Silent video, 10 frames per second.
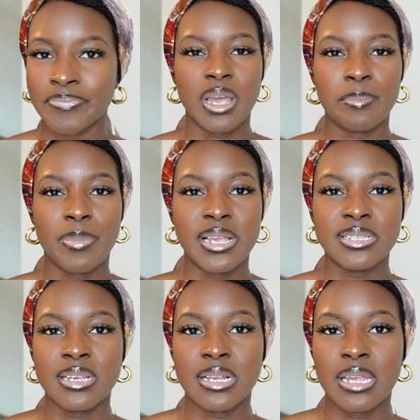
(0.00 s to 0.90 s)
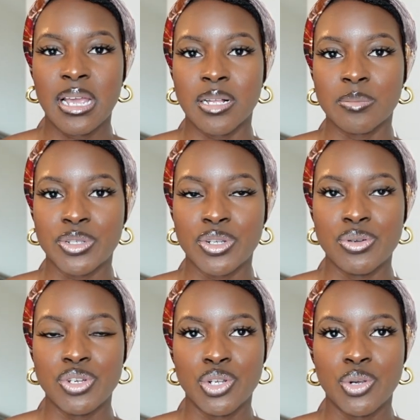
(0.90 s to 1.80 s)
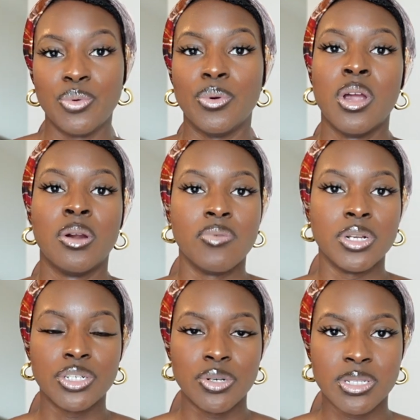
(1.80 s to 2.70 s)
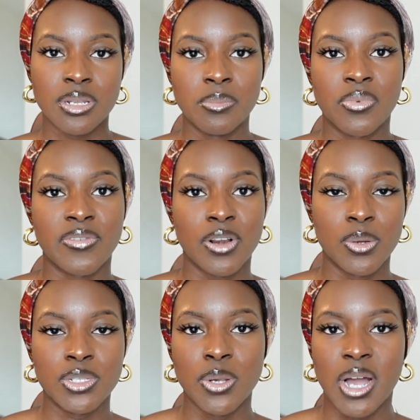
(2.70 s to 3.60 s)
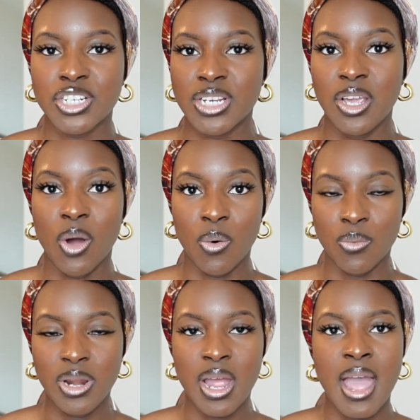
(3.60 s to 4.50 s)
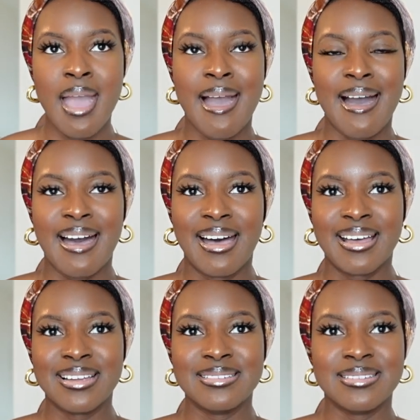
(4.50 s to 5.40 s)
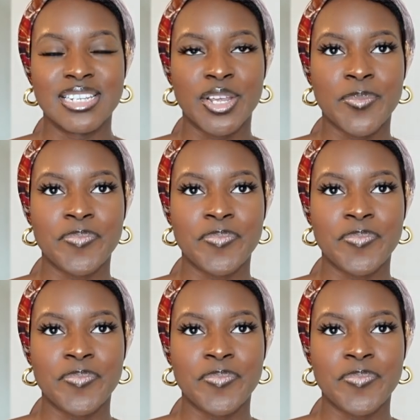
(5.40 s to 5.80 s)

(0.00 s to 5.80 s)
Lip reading: It basically helps you to reduce the number of clothes you actually own and